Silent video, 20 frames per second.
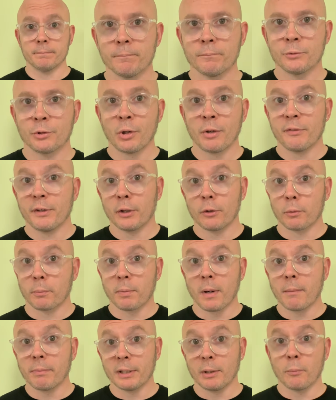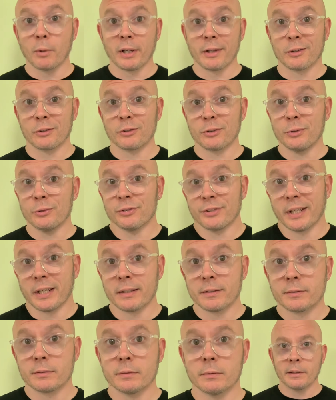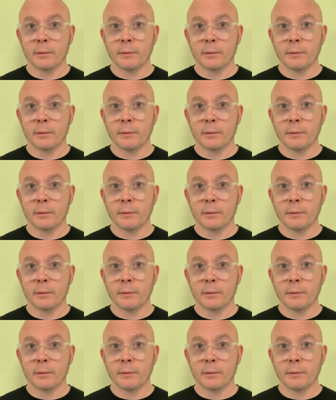So I figured we're probably in one of those two states.